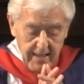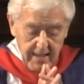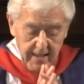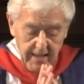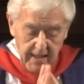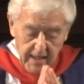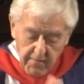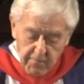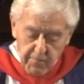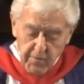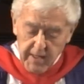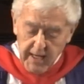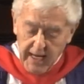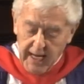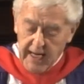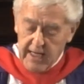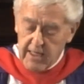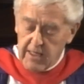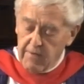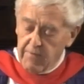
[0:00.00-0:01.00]
every
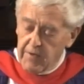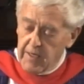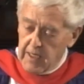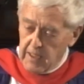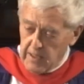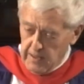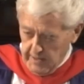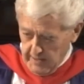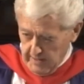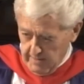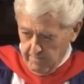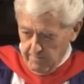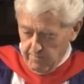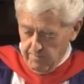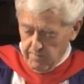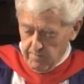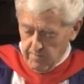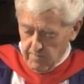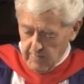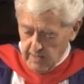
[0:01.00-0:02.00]
act of healing
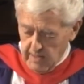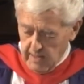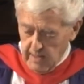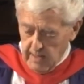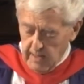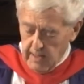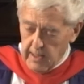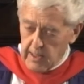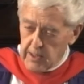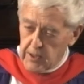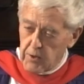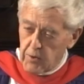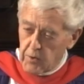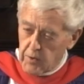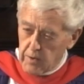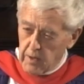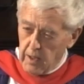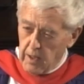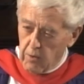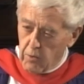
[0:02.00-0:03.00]
is
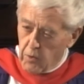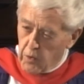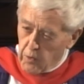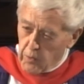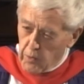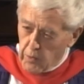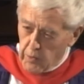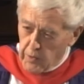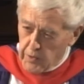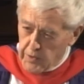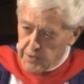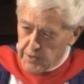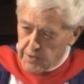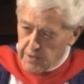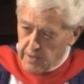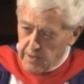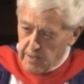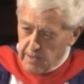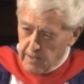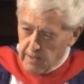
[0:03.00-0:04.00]
cause
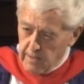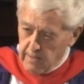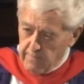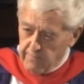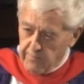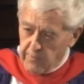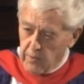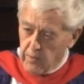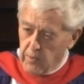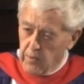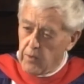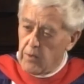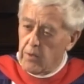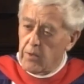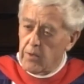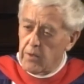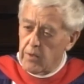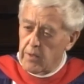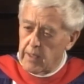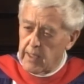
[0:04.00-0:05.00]
for
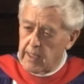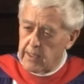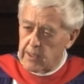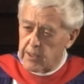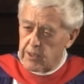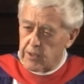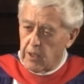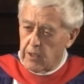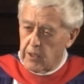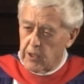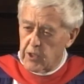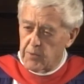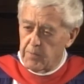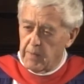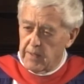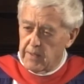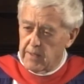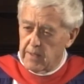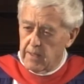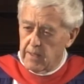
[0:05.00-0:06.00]
awe and astonishment.